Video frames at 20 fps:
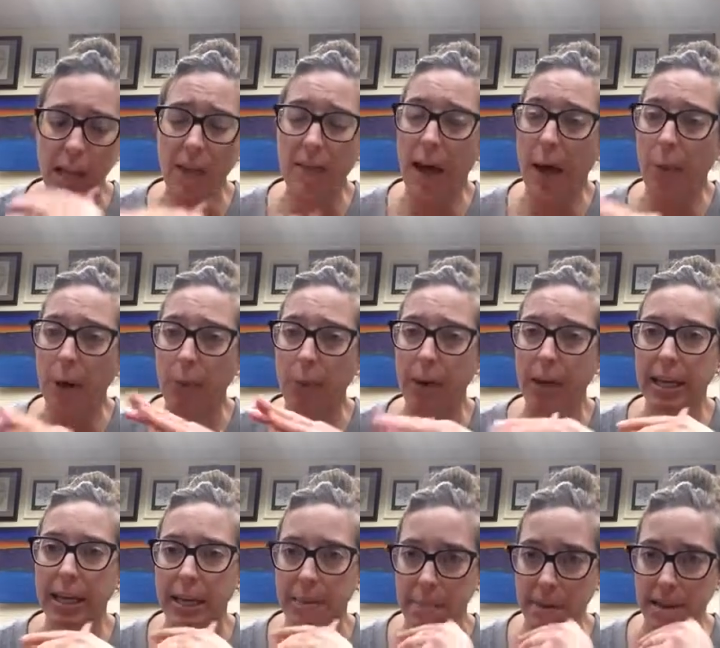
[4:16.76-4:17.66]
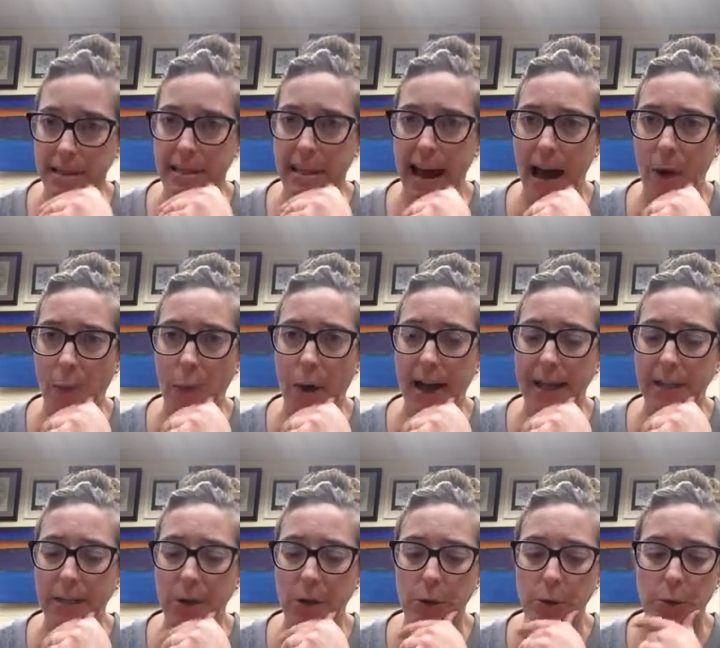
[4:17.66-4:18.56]
That way we're keeping that
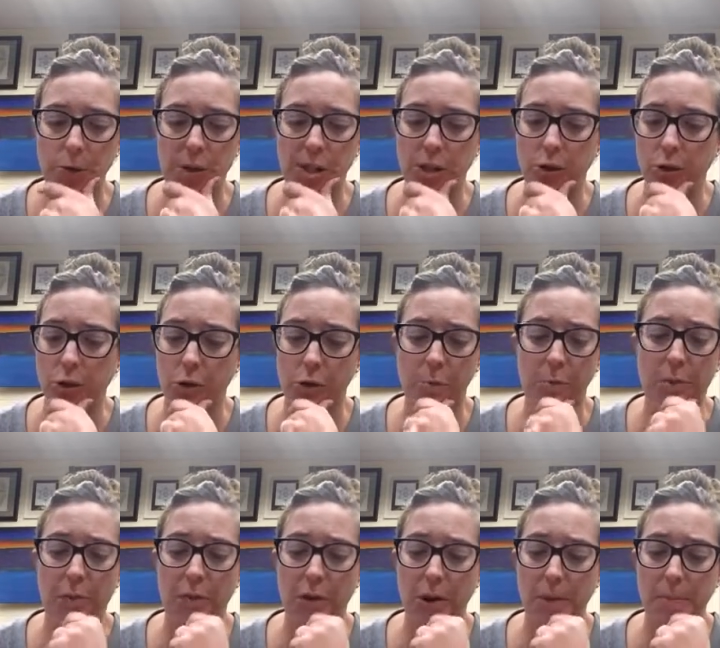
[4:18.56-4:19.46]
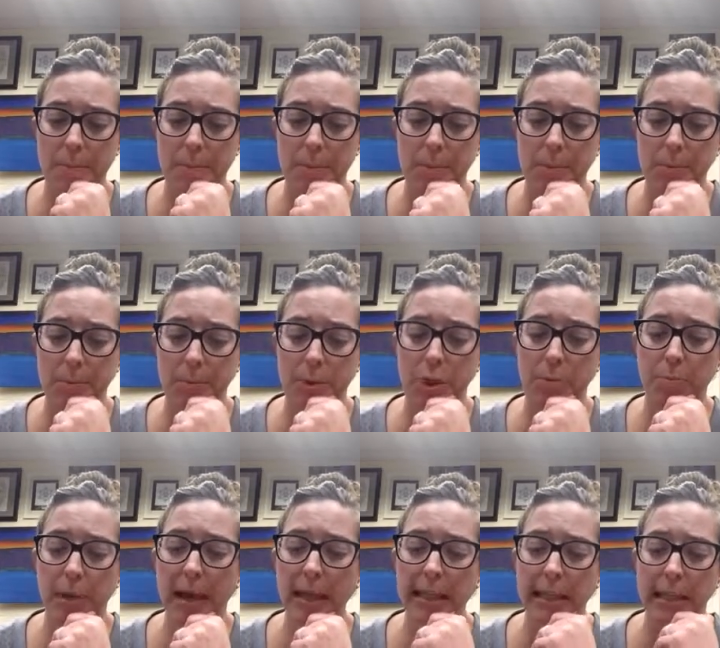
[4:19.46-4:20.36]
white nose syndrome from
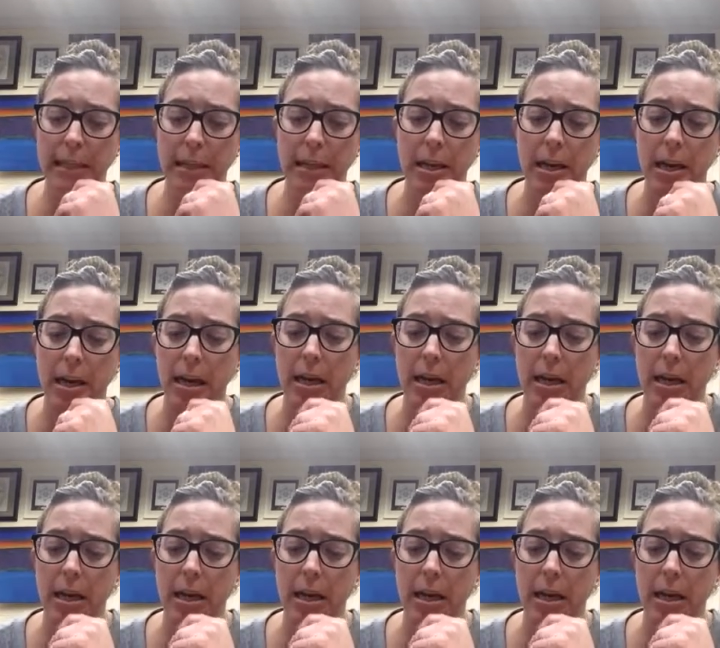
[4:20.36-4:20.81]
spreading.